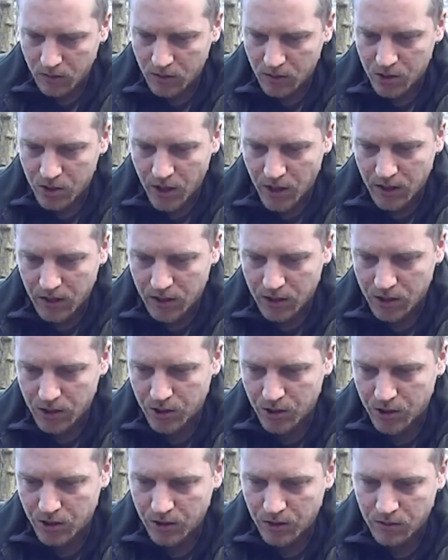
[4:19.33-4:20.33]
change
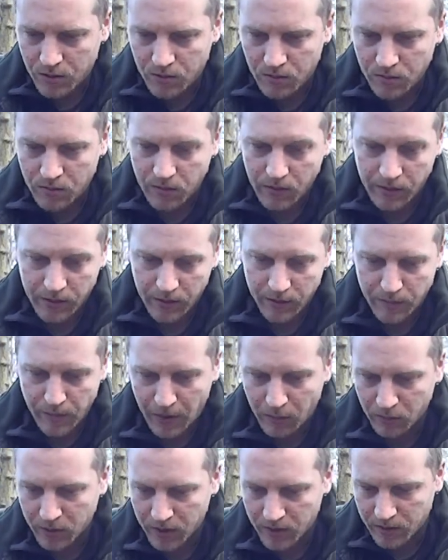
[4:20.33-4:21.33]
the
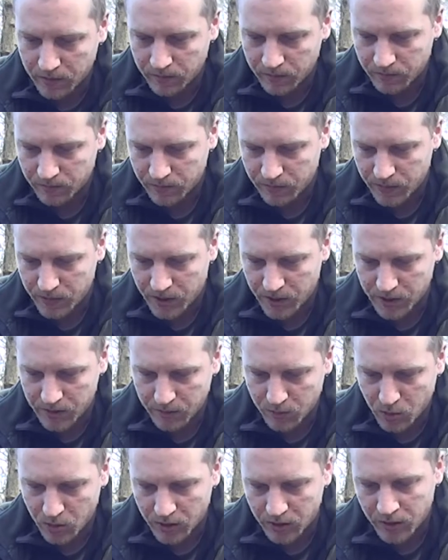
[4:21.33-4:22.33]
mounting
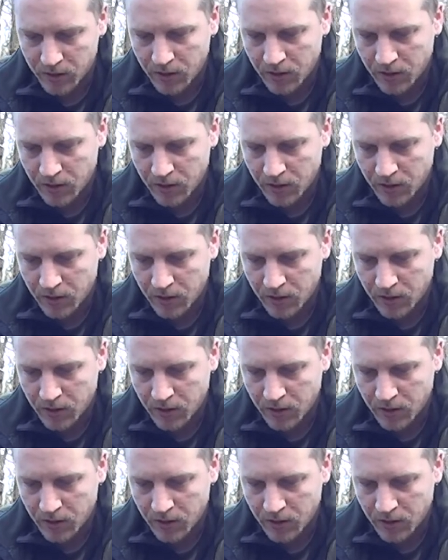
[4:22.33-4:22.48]
system on it.